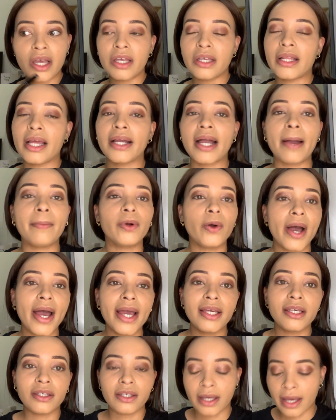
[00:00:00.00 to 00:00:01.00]
like
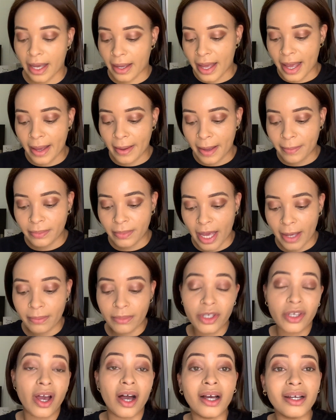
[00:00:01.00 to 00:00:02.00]
I'm
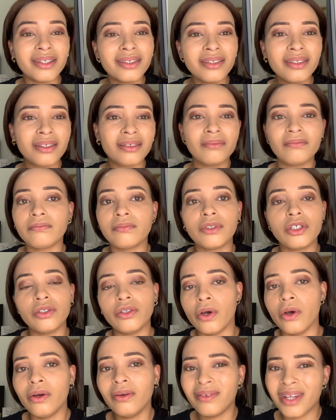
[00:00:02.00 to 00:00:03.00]
young, you
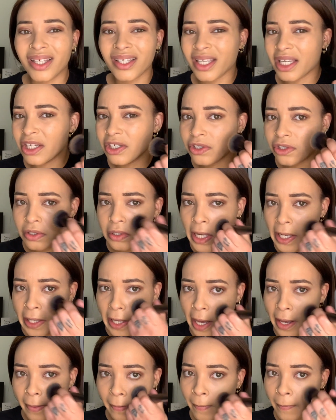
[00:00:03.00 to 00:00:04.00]
know, like ish, like
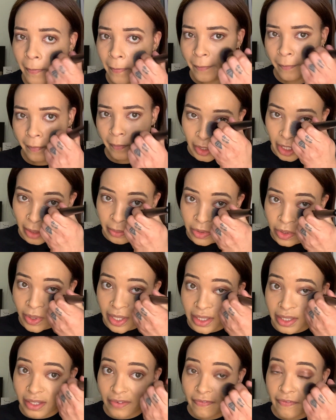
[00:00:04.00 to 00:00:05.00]
I'm
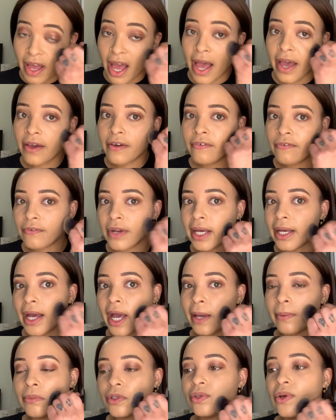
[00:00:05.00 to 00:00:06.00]
25, like
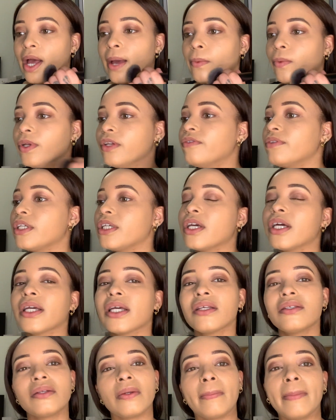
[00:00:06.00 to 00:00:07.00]
I'm one of the youngest on